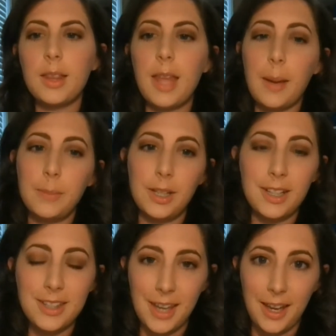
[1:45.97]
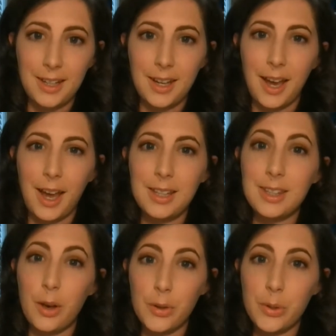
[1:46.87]
That being said, it's
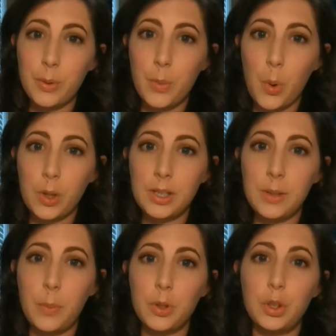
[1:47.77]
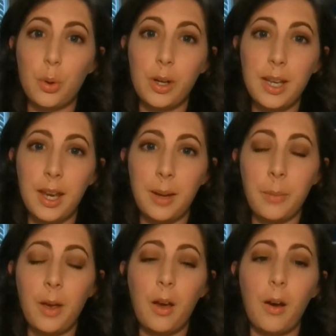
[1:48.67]
also important to put your
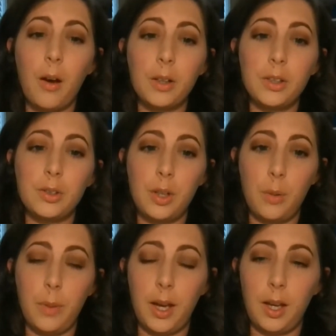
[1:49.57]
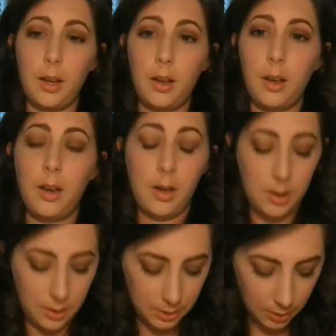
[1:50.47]
name on your tote bag.
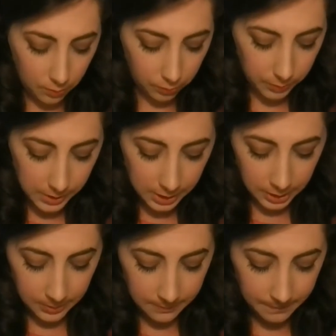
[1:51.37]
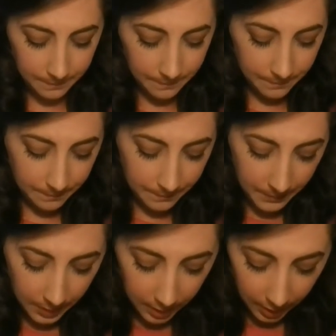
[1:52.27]
So for me,
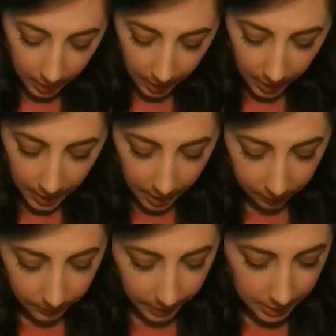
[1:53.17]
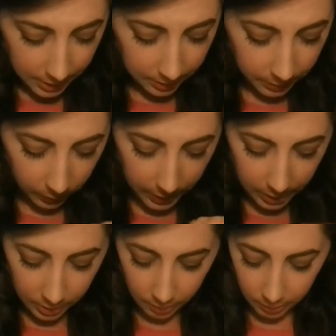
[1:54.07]
I have my name
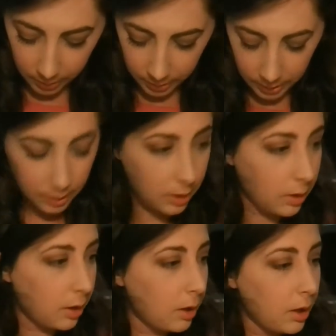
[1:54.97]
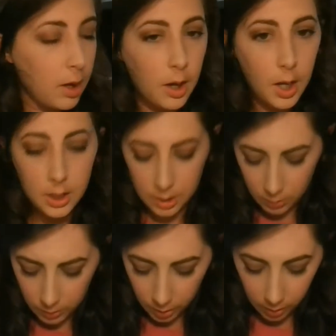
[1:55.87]
written on a
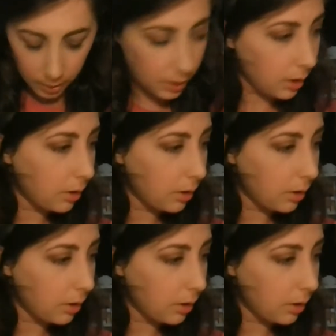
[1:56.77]
note card.